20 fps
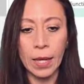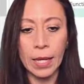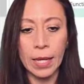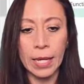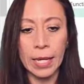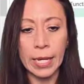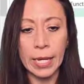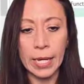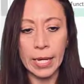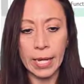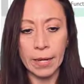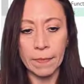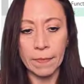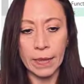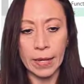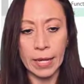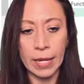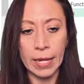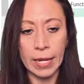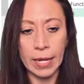Here I
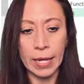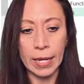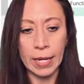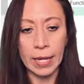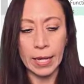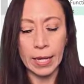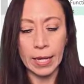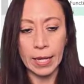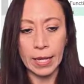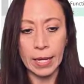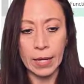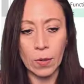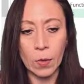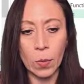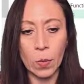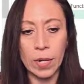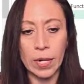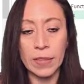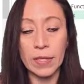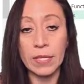have the
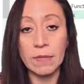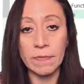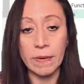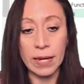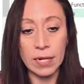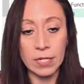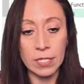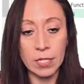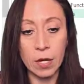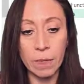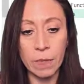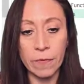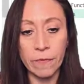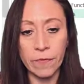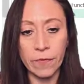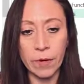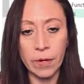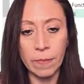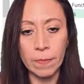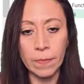where this file is
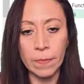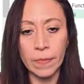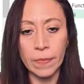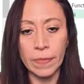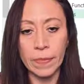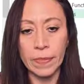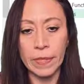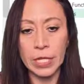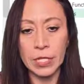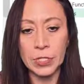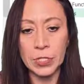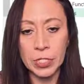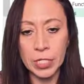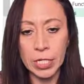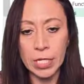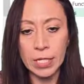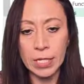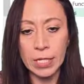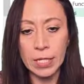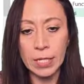coming from, the
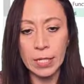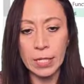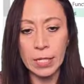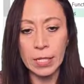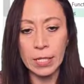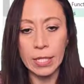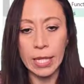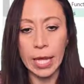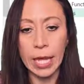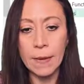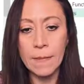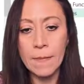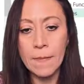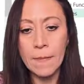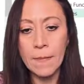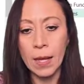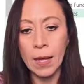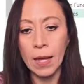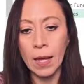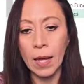sheet
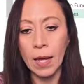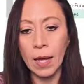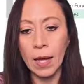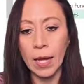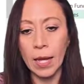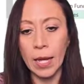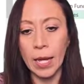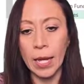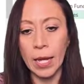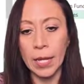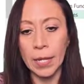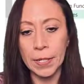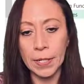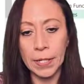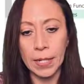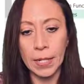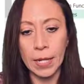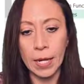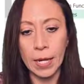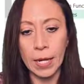name,
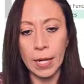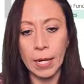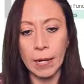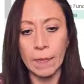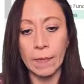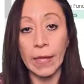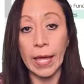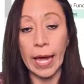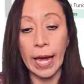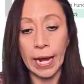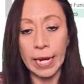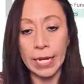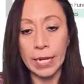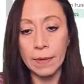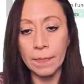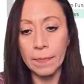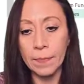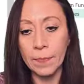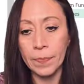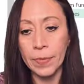and the
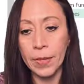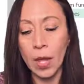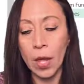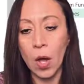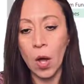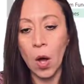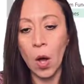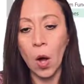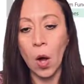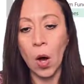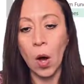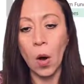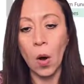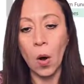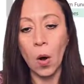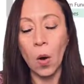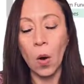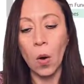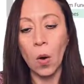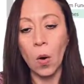item.
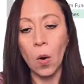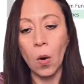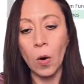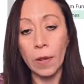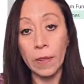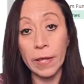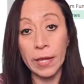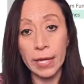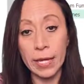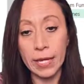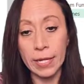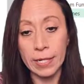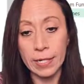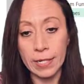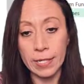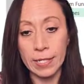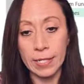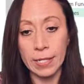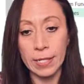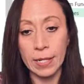All the
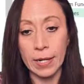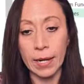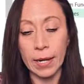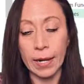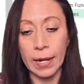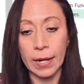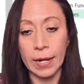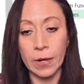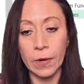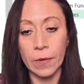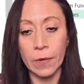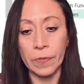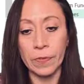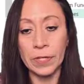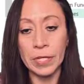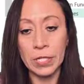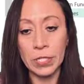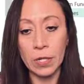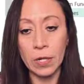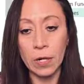years are
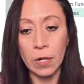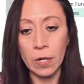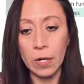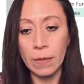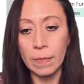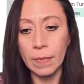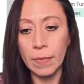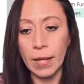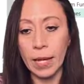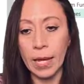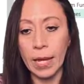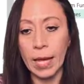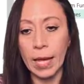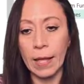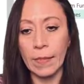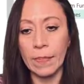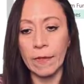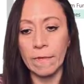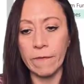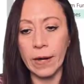on this column,
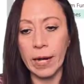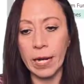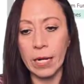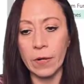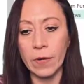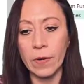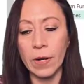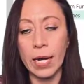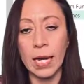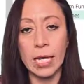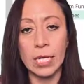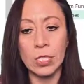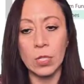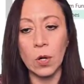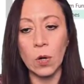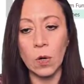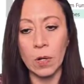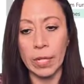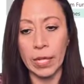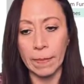and the value
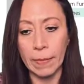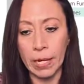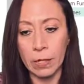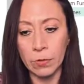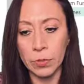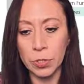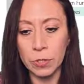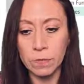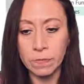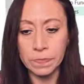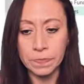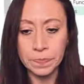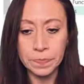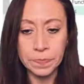has all the amounts.